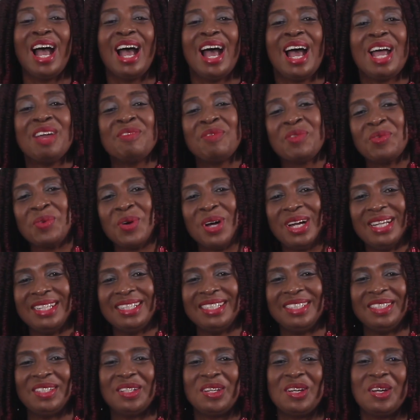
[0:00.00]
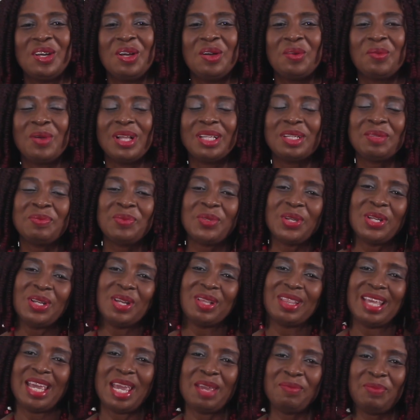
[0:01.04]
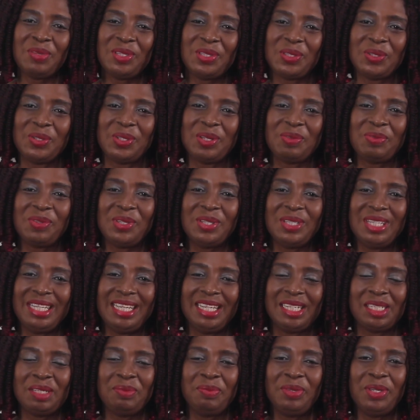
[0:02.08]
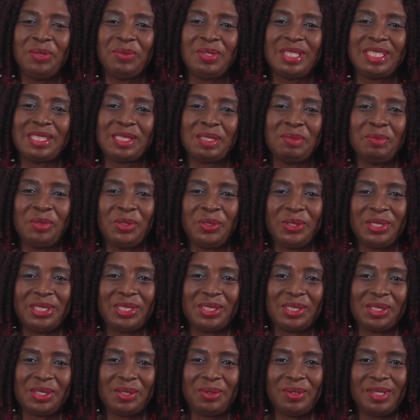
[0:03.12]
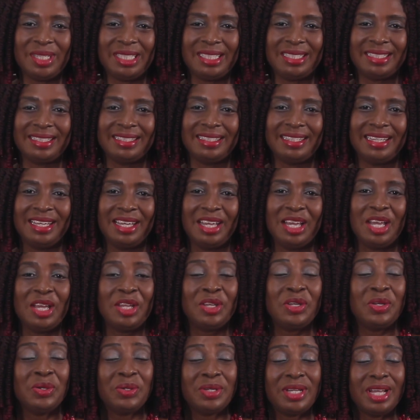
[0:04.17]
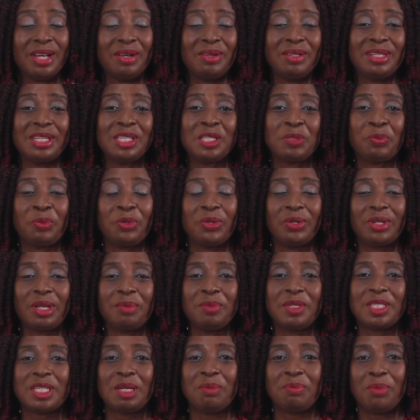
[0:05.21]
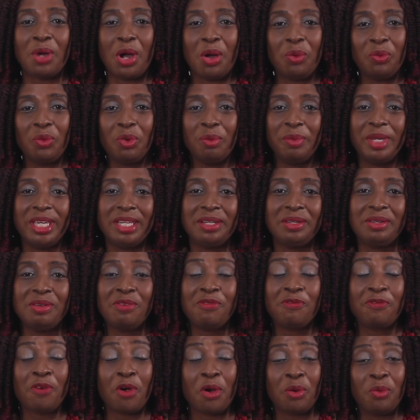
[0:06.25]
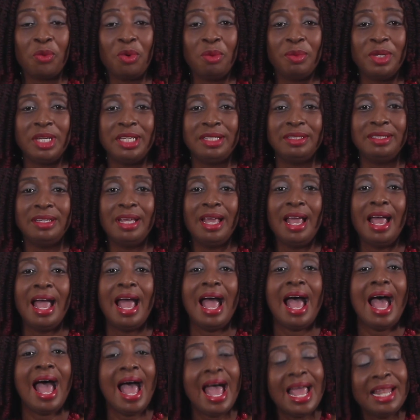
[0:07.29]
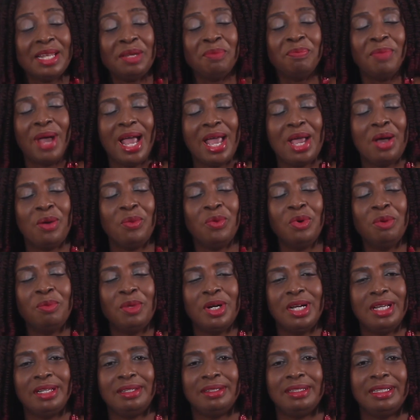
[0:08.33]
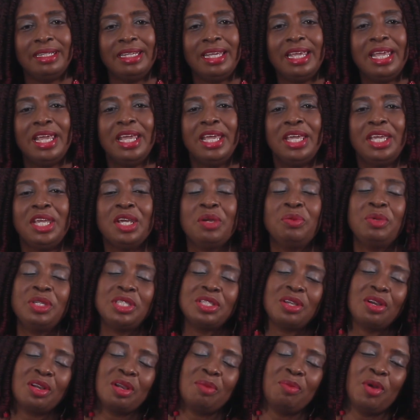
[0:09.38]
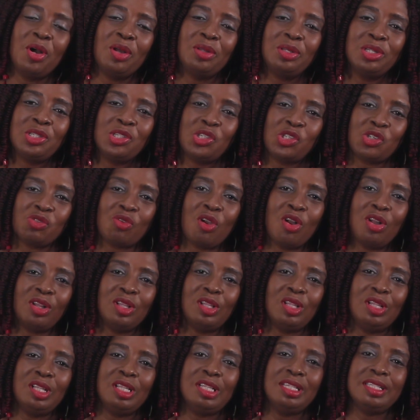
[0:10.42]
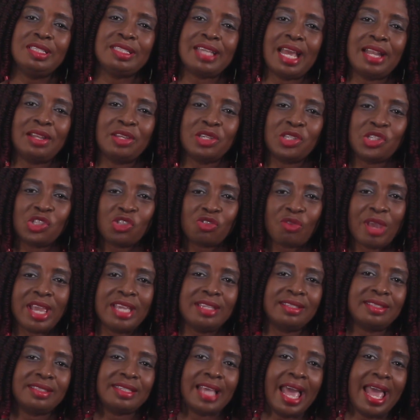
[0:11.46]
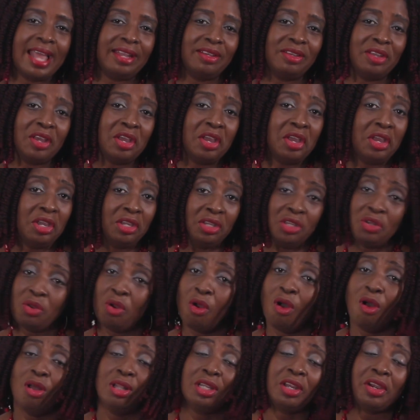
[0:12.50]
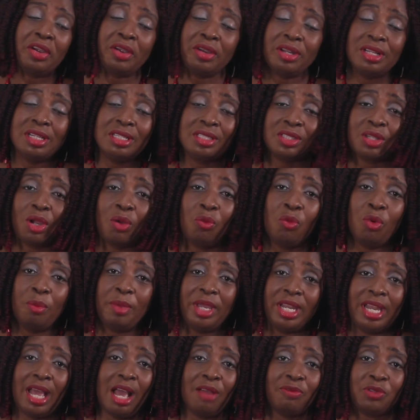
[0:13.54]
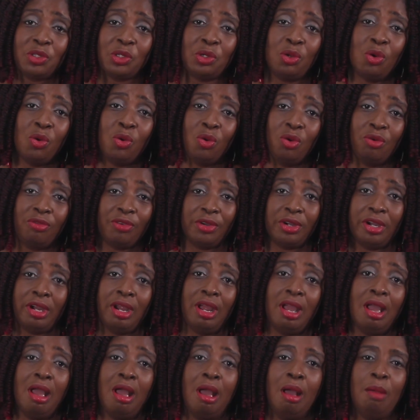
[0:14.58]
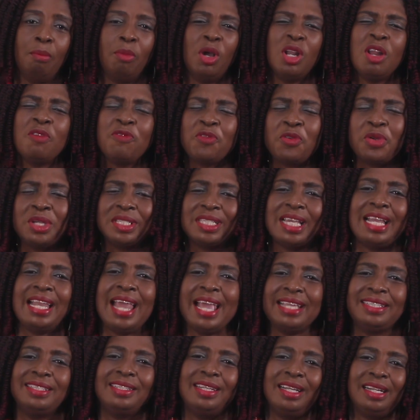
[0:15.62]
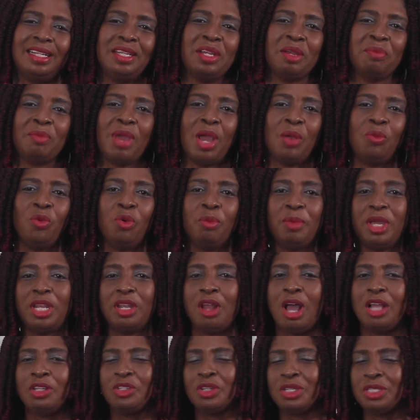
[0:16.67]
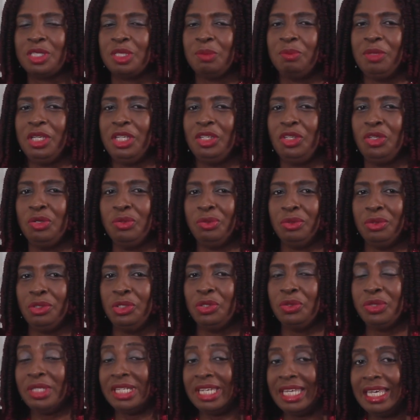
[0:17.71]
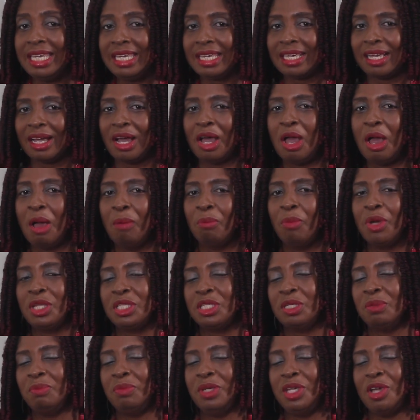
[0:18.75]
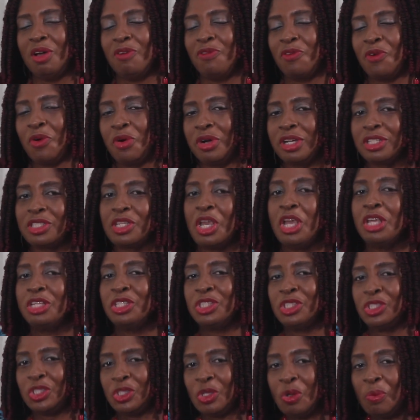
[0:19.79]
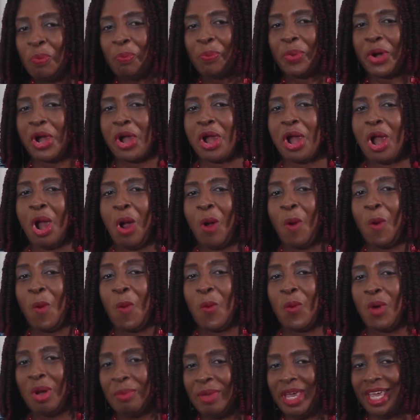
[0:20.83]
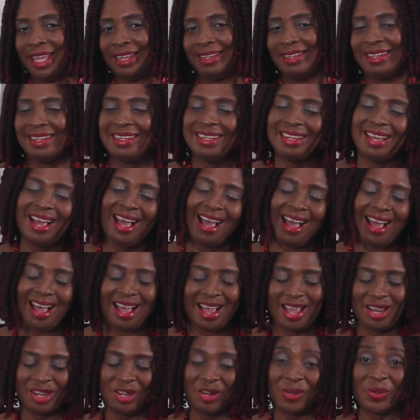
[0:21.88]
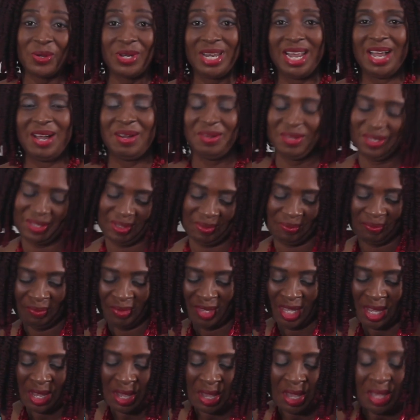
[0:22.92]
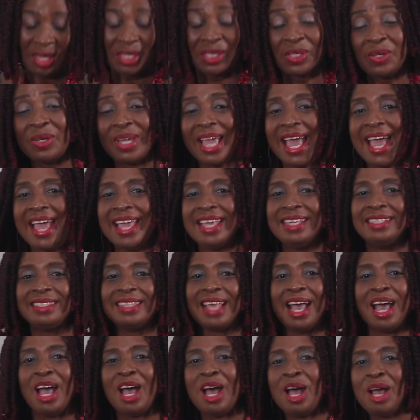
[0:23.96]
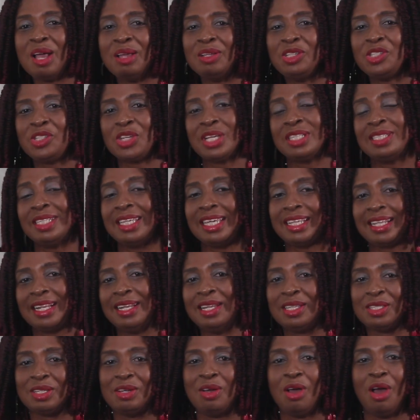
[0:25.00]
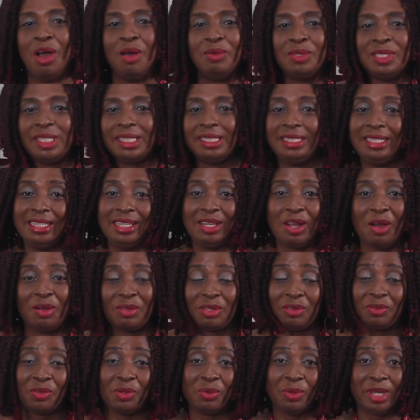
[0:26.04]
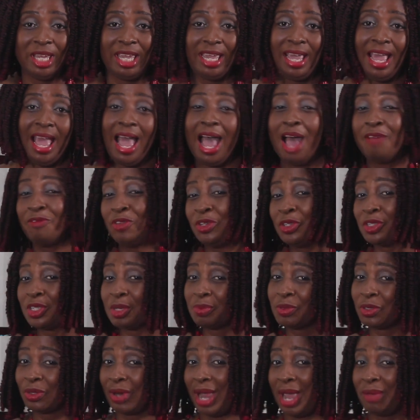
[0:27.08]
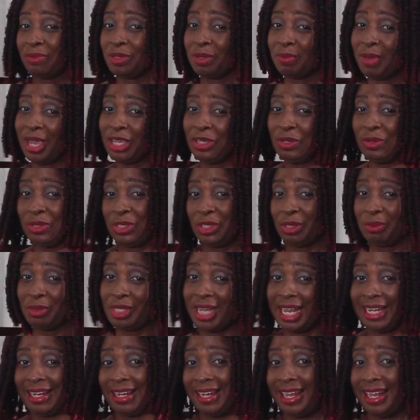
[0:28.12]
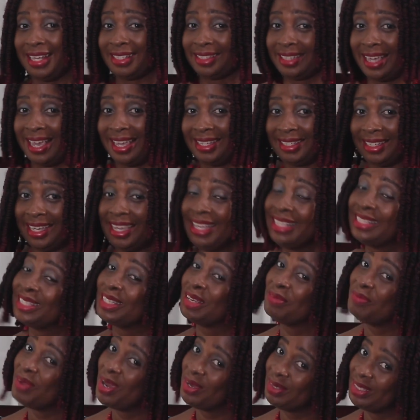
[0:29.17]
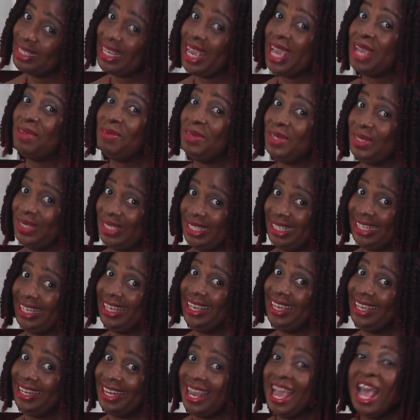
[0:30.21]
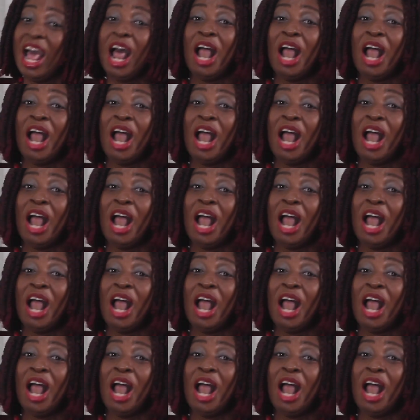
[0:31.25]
Hi everyone, welcome to another episode of Uniquely Me with Simone Stewart. No doubt this program is about women, for women, and by a woman. Here we talk about the struggles and the stress and, all the hurdles our women have to go over. But of course, I like to declare my woman not just to be unique, but to be, of course, super woman. No doubt. So guys, just to get a little house cleaning out of the way, have you subscribed to my YouTube channel as yet? It's about time you did.